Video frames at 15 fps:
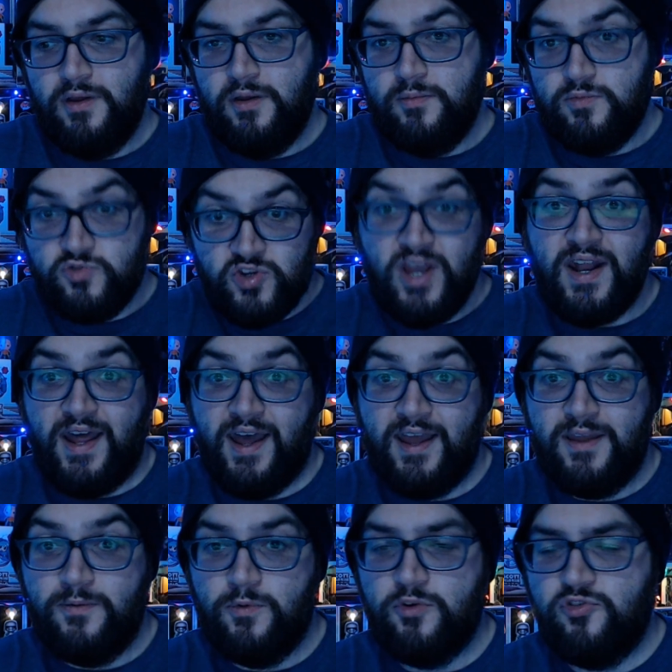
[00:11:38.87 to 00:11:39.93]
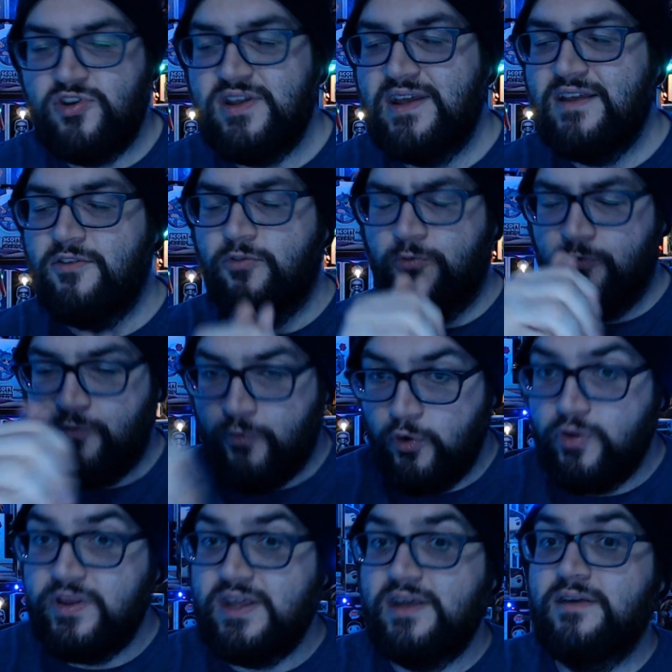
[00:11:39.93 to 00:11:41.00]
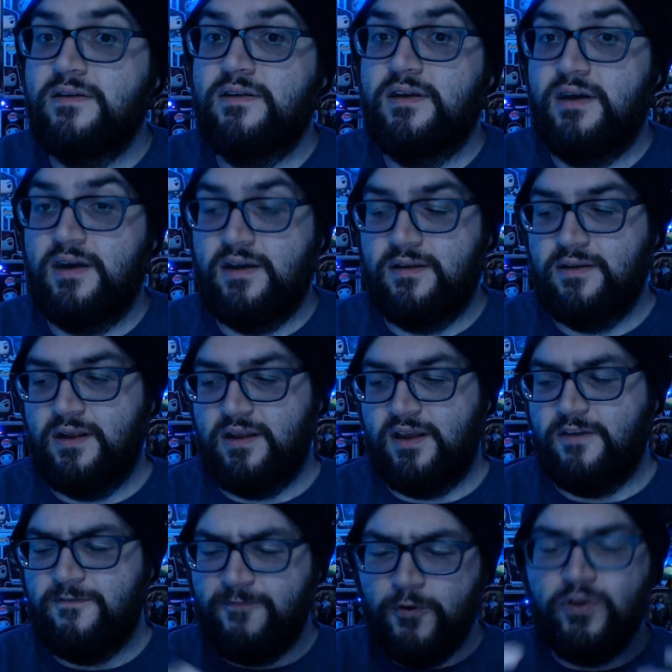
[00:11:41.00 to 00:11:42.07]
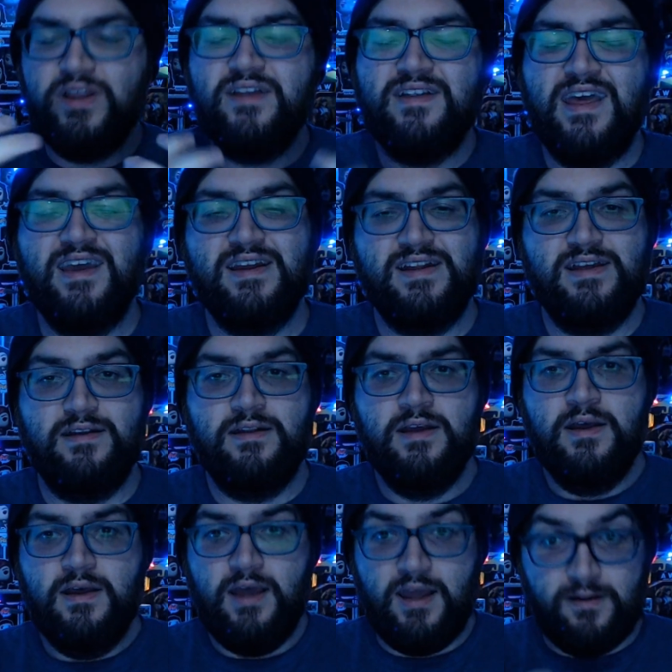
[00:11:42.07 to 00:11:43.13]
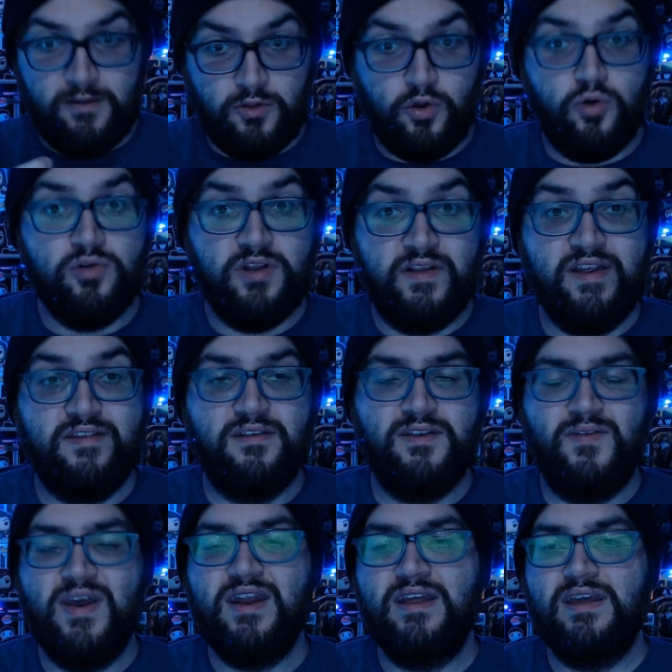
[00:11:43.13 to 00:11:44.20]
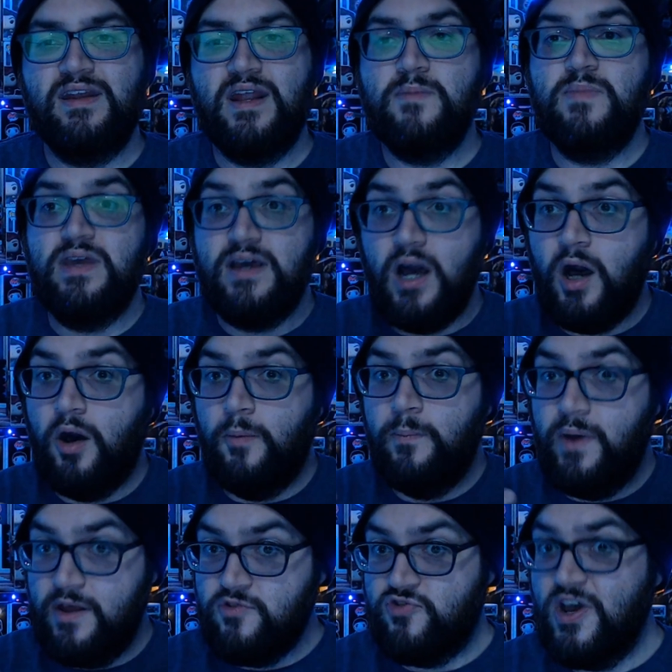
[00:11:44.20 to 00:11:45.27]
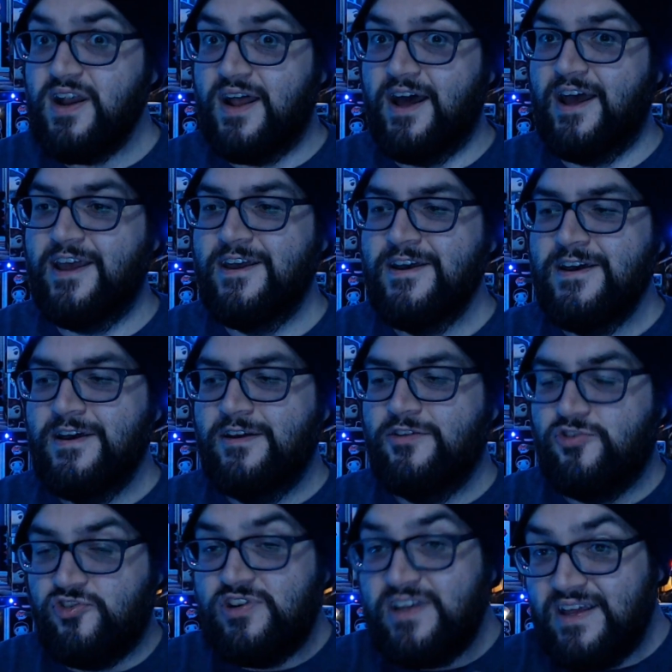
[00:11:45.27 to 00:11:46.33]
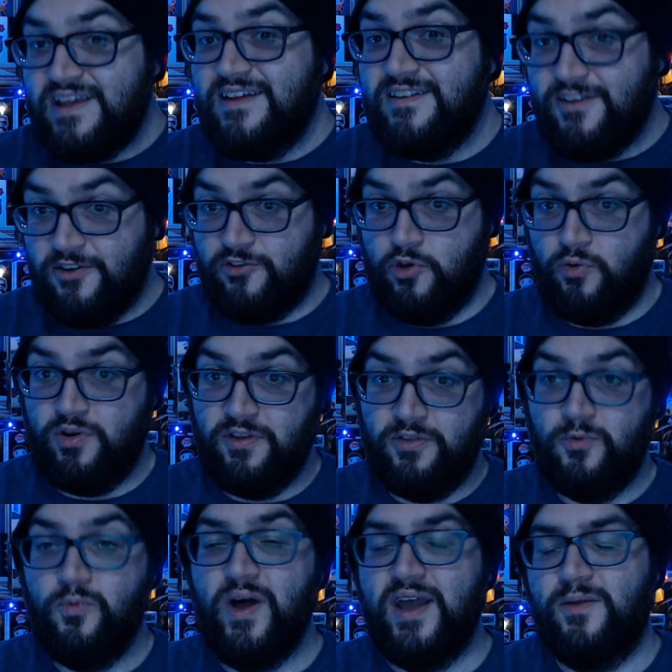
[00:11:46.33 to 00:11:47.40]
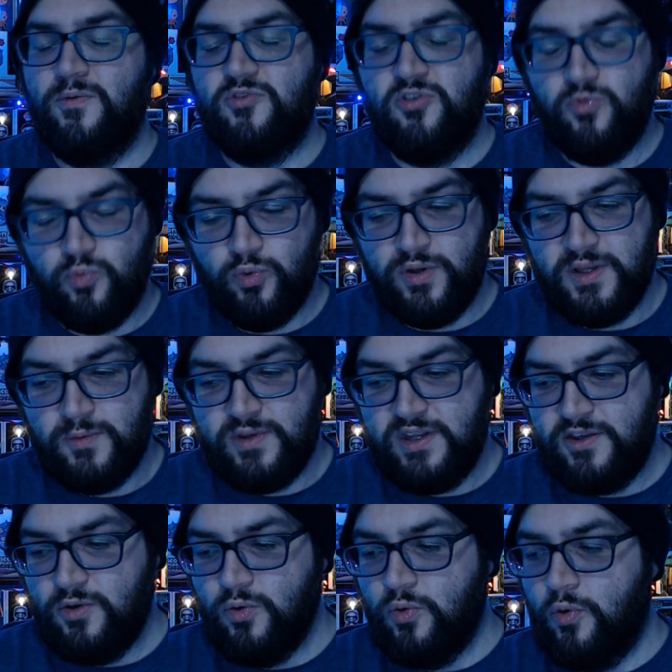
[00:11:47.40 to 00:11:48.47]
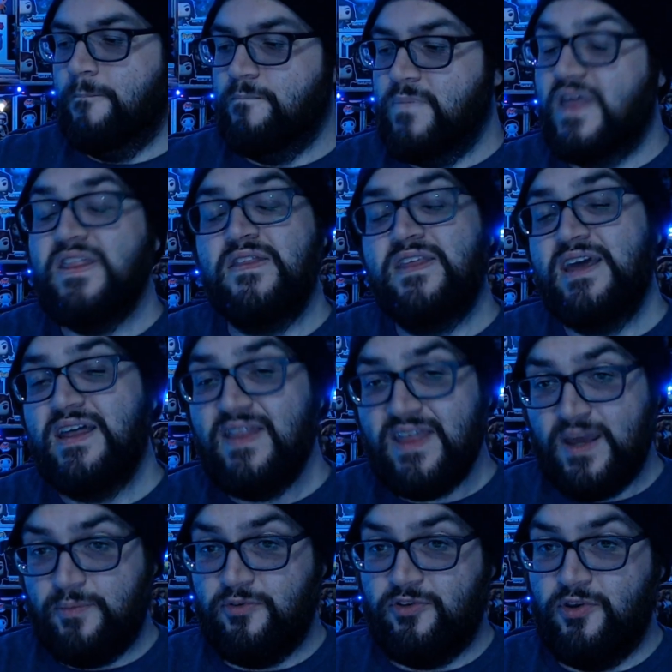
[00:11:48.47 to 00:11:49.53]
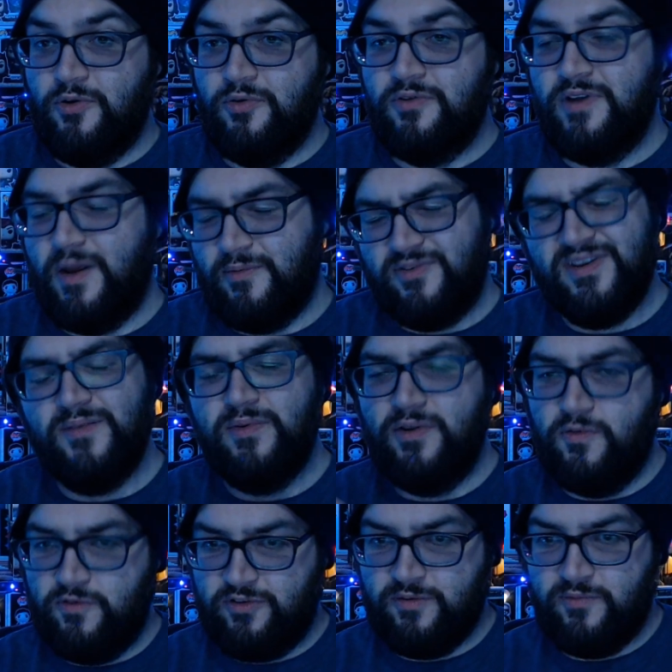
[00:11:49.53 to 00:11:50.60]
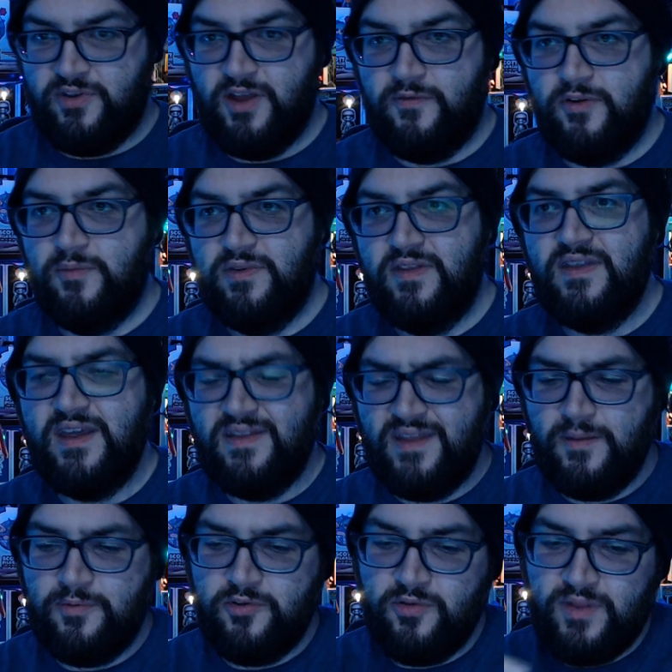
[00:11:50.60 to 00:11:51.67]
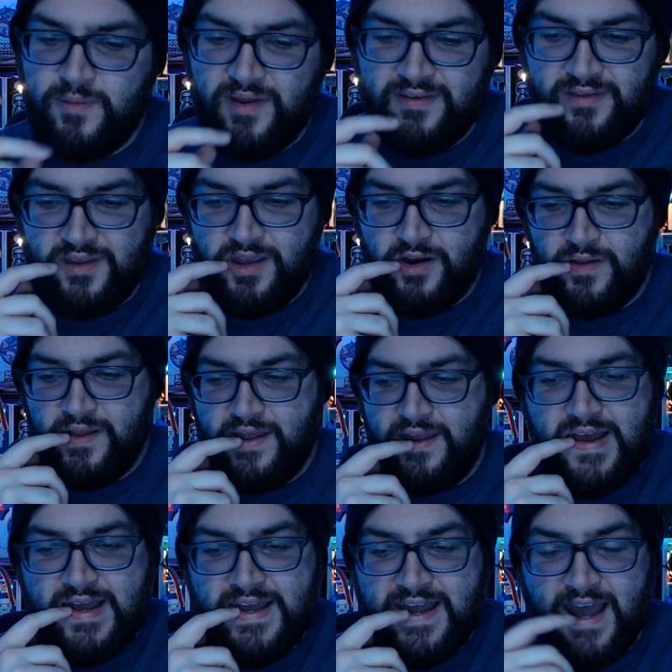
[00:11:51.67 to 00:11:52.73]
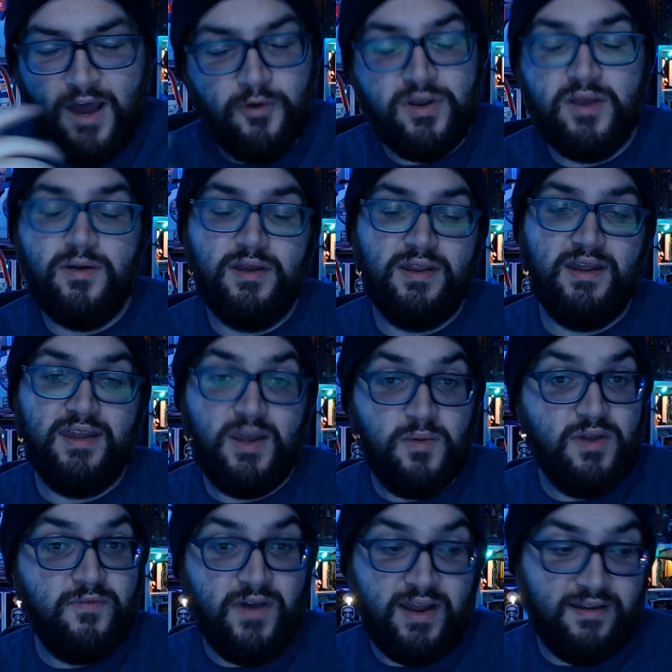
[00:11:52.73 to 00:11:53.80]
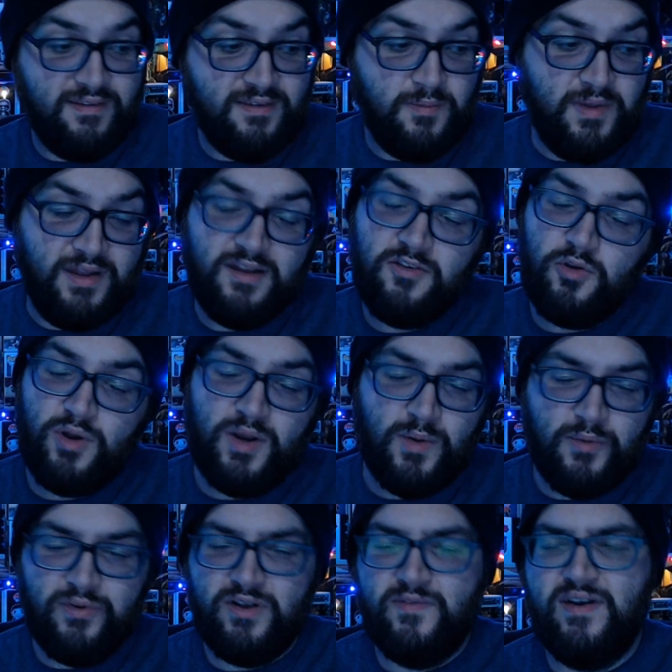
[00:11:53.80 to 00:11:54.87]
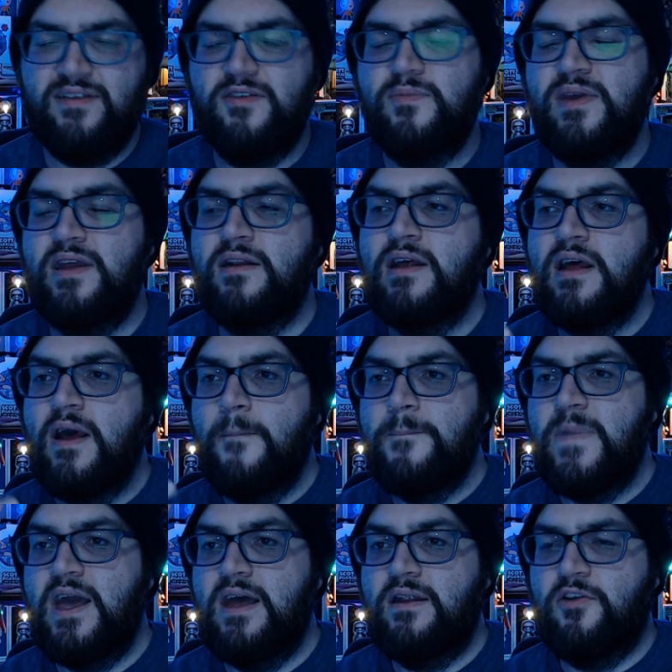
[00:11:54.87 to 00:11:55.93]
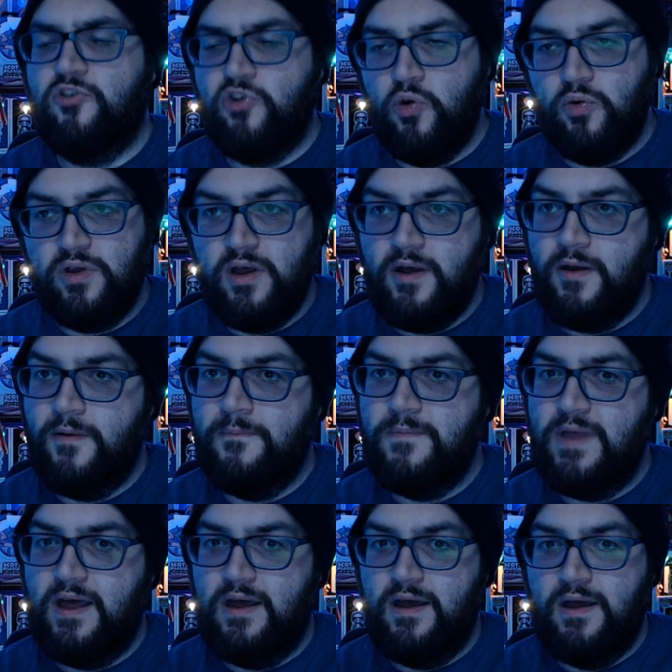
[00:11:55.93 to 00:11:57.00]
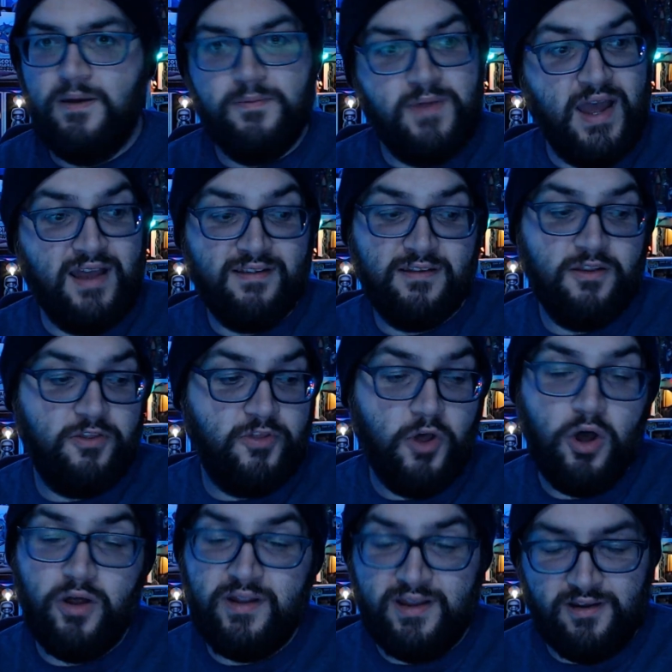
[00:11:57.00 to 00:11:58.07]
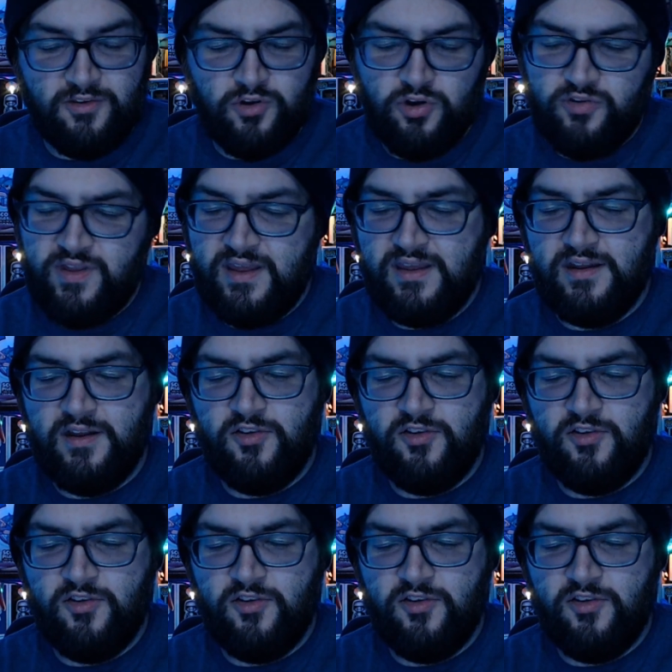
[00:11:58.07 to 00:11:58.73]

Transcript: Jedi, where she is fully uh, like fully taken in and learn the lessons of Anakin and become a Jedi. She is Ahsoka the White, which is really, really cool. And then the end of the episode, I'm skipping over some stuff here, but then the end of the episode, they basically are like, how can like can we find Sabine? Is there any way we can find Sabine? and Ahsoka uh, has a thought, like starts thinking.